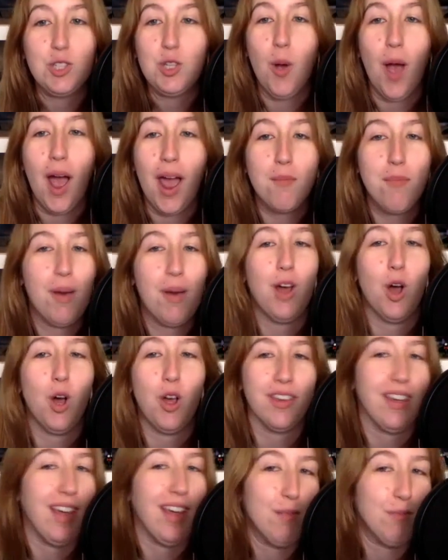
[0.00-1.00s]
so I buy all
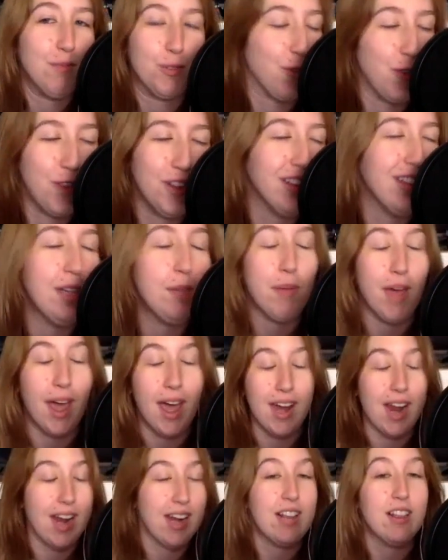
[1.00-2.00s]
the games for the Leap
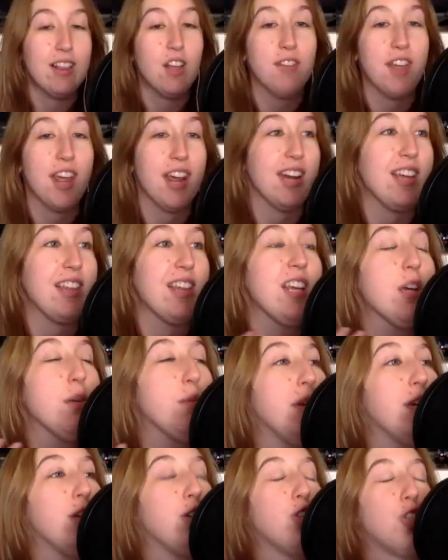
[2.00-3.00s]
Pad, and I love it. And I think it'd
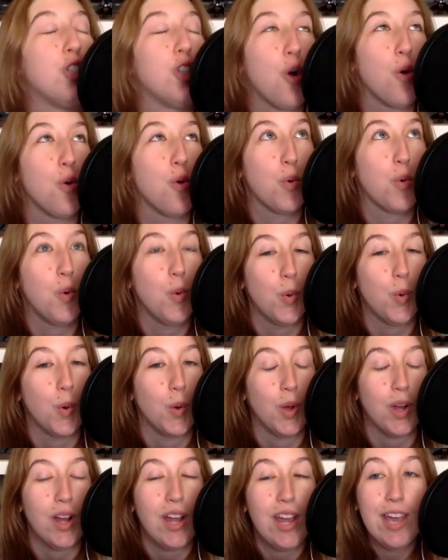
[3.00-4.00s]
be so
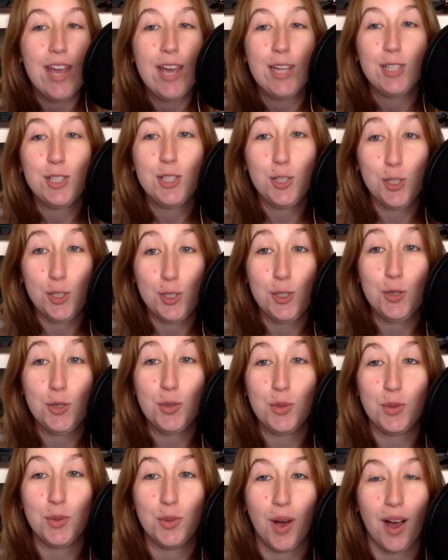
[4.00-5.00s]
cool to
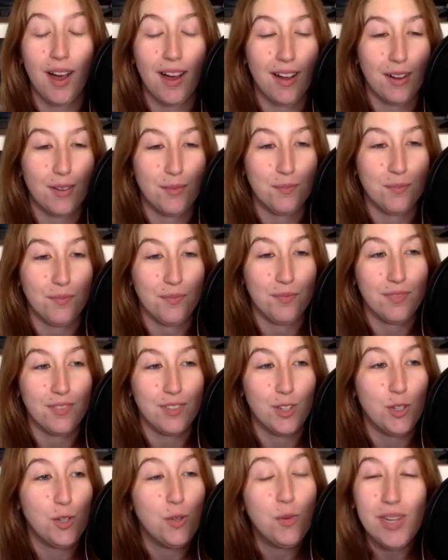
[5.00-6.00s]
do
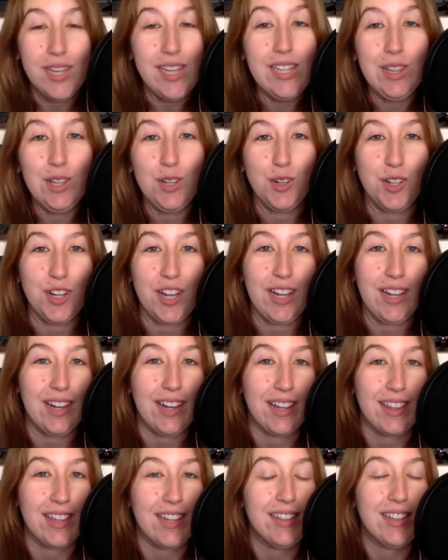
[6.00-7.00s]
e-learning.
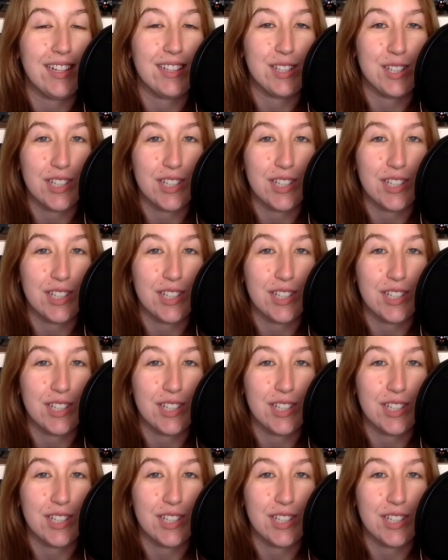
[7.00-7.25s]
I think that's